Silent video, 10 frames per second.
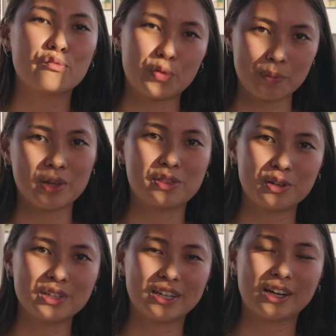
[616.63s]
For my
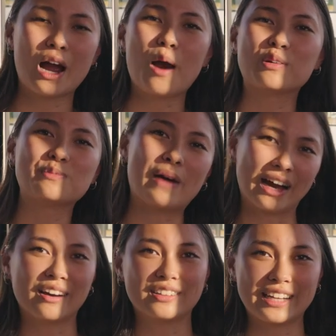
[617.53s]
third year, I was
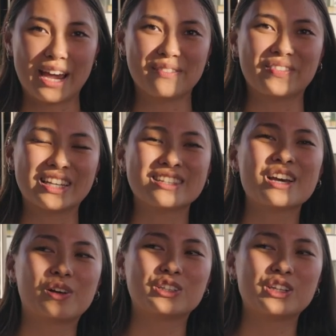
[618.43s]
back on campus,
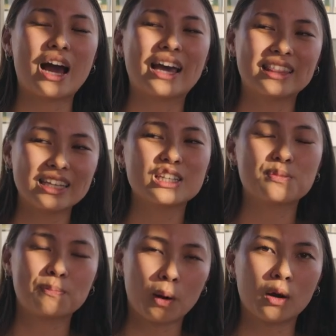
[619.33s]
which I think is
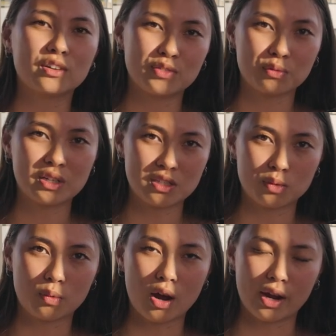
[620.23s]
part of the
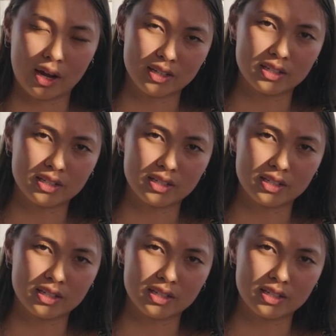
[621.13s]
reason why I